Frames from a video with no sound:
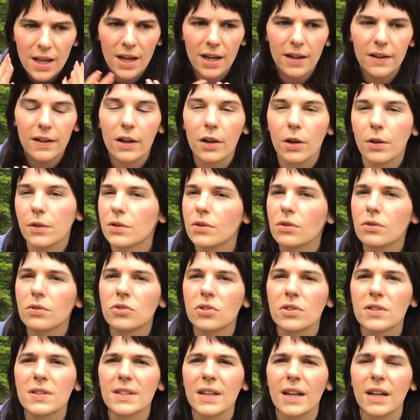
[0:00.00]
And I also
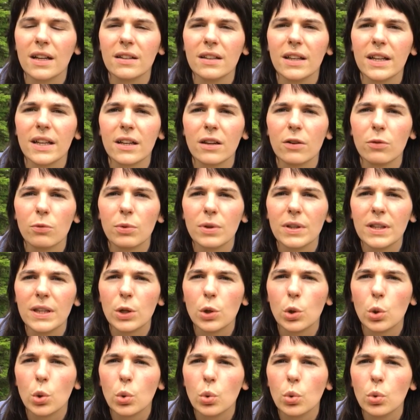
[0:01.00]
just get like a really
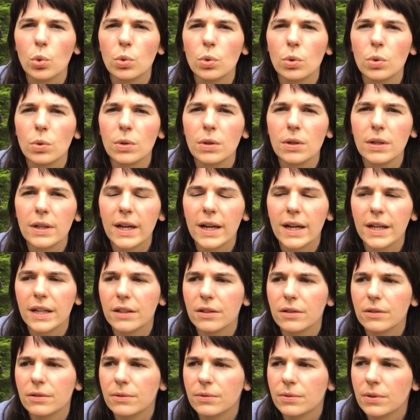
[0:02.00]
cool kind
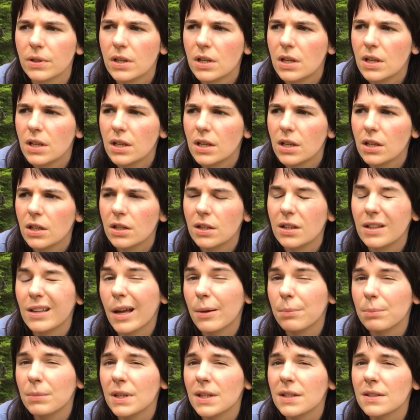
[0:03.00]
of
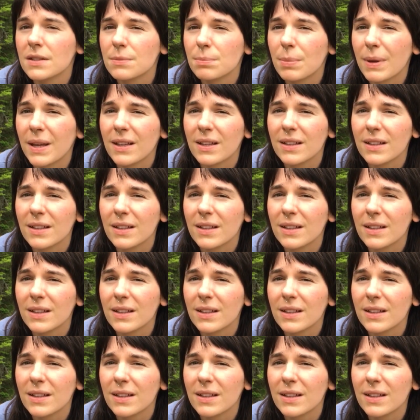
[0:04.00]
numbness